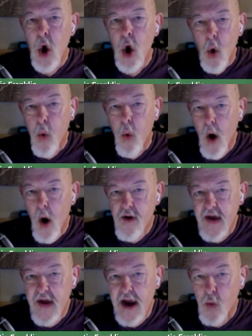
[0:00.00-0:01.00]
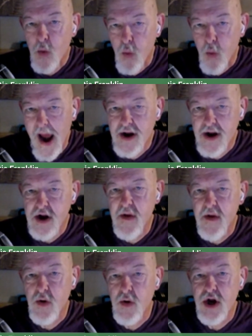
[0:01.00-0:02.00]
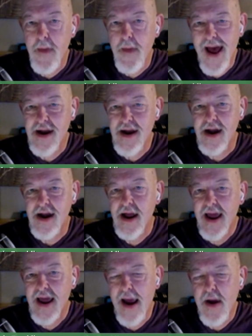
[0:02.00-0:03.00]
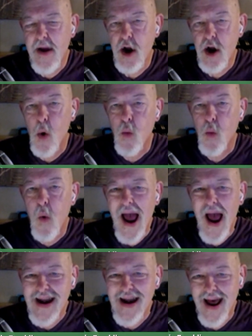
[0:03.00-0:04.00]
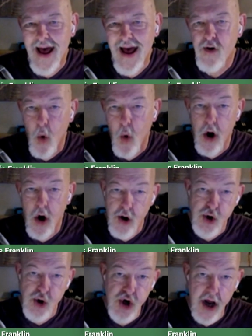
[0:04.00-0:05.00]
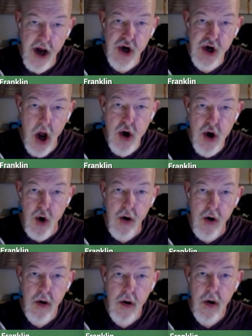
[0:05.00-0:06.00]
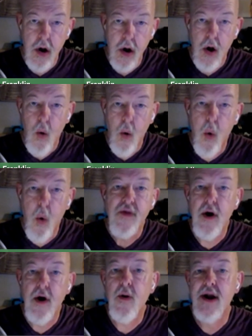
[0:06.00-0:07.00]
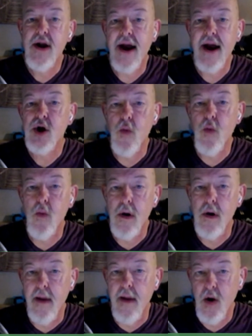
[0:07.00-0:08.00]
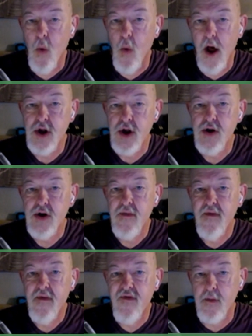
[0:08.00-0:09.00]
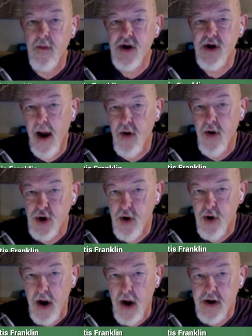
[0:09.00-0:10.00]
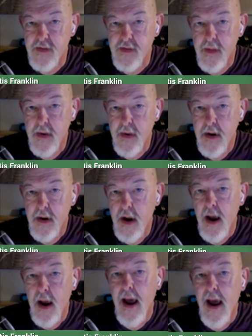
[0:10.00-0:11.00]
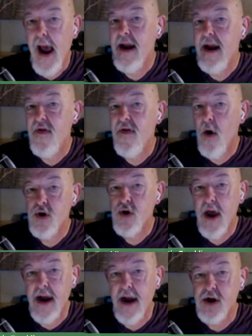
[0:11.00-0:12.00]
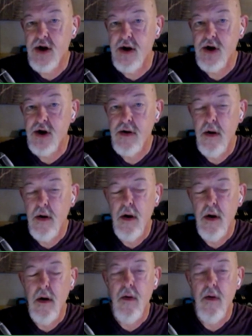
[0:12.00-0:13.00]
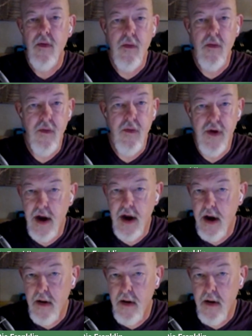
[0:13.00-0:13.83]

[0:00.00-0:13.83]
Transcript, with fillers: where the ransom that was demanded came in right at or just under what their protection limit was from cyber insurance. And in those cases, the